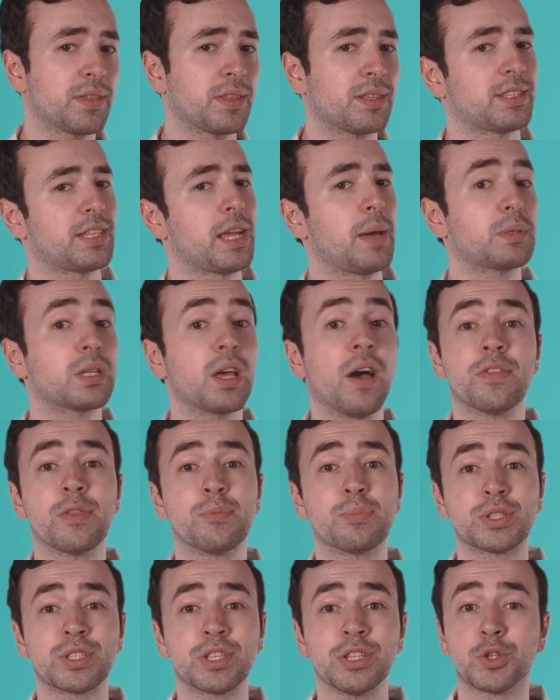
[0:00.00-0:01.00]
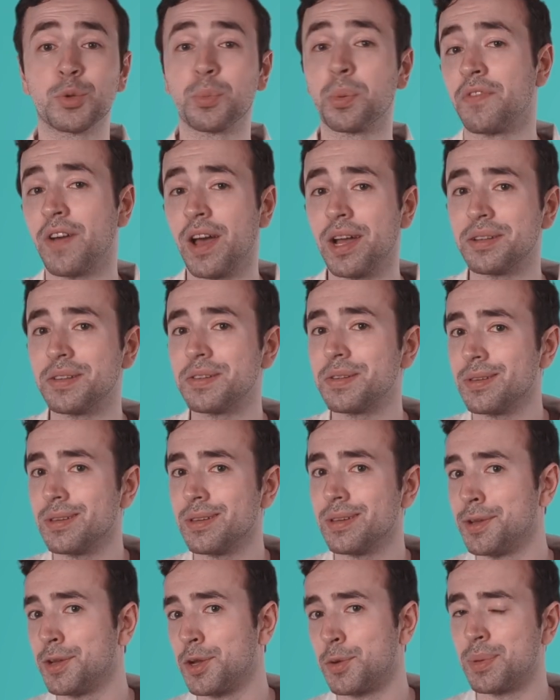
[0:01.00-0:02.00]
the steps of the procedure provided
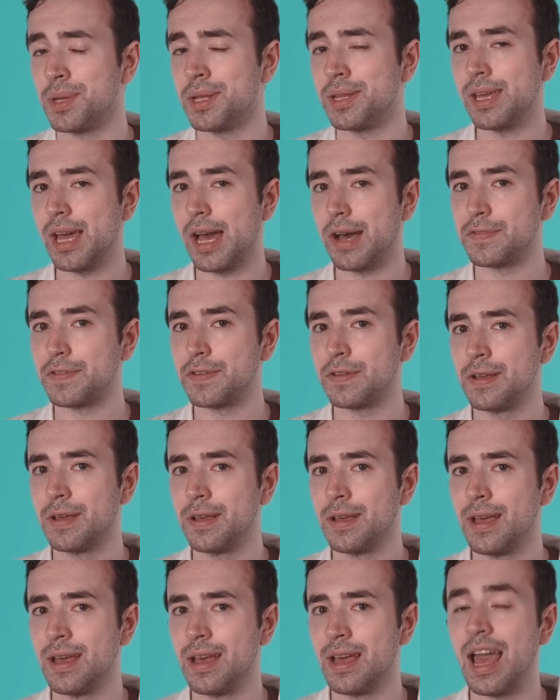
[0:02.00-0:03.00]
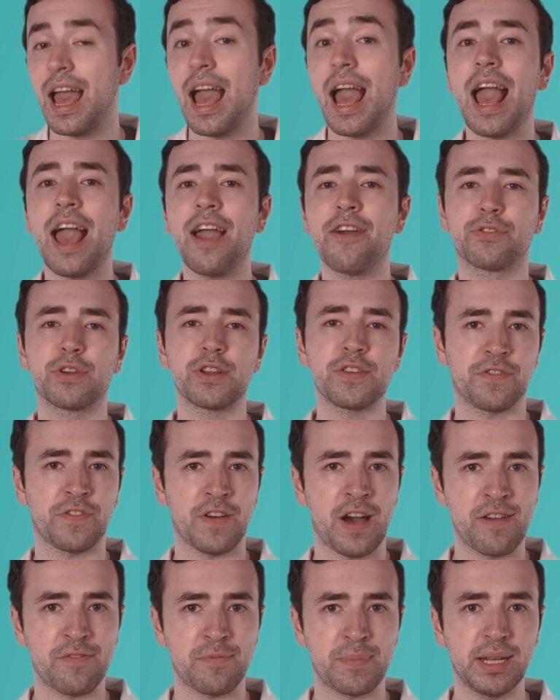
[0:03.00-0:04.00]
in your PDF. Every
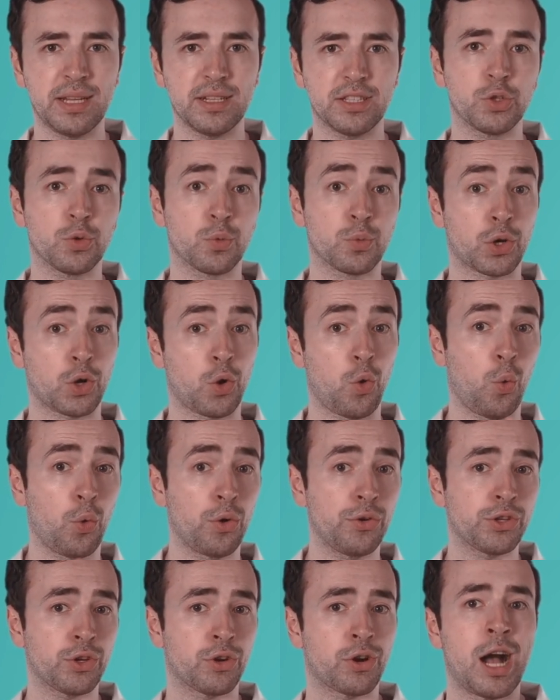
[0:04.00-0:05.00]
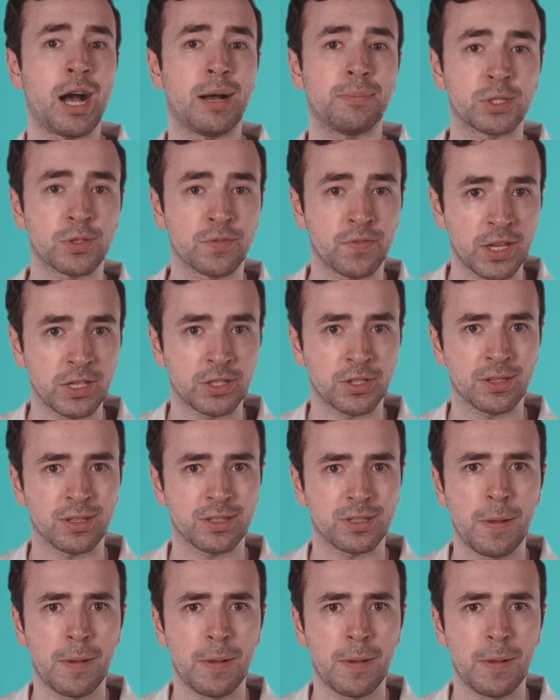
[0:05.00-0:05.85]
five minutes, you'll record your observations.